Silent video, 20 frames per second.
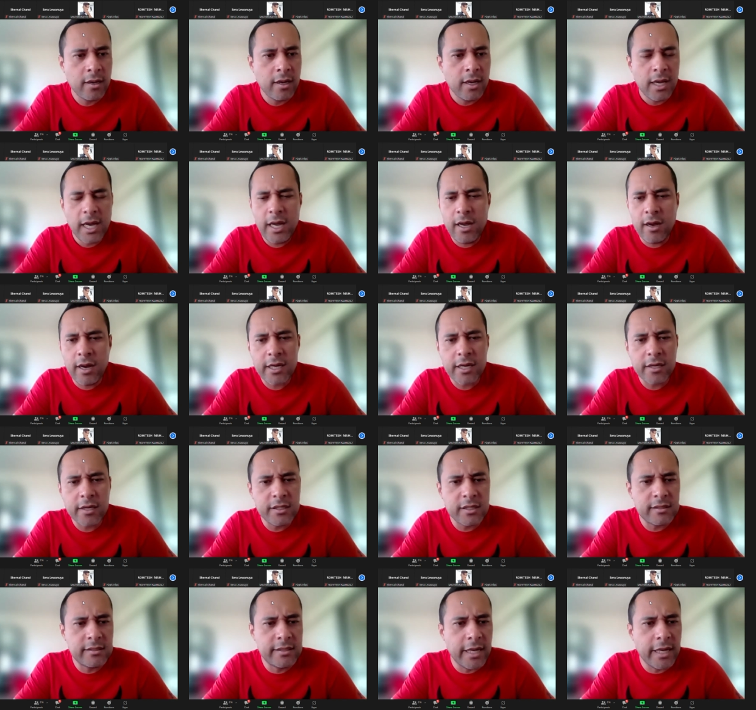Hey, I can
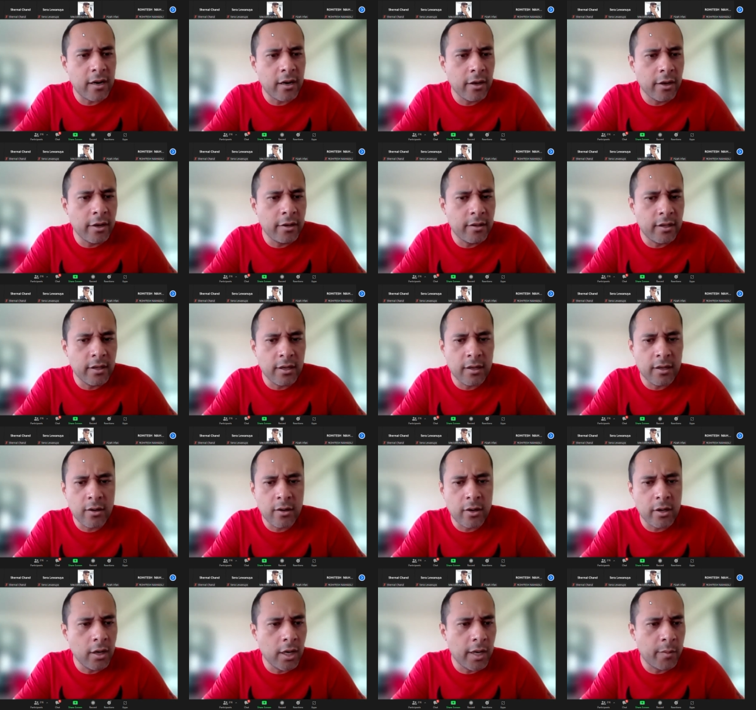just download the
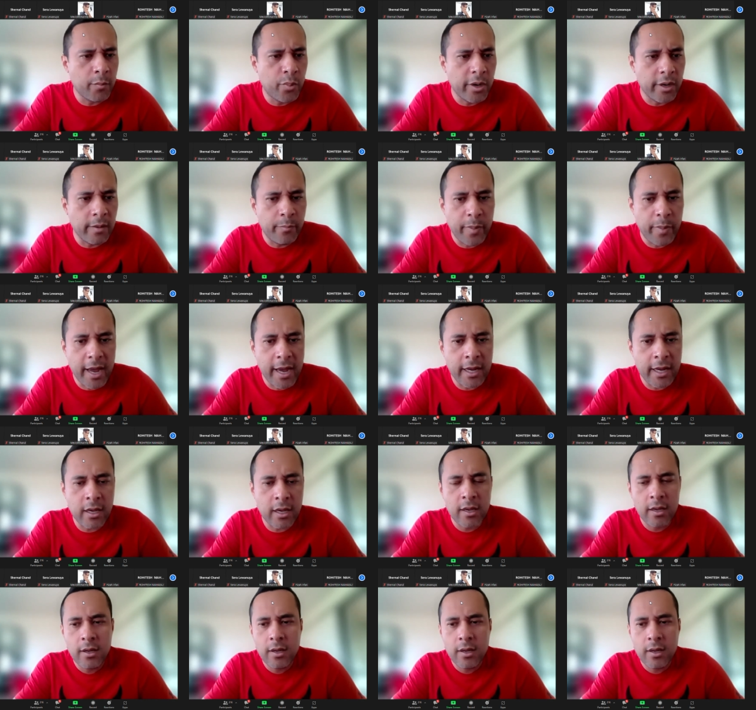online print pack,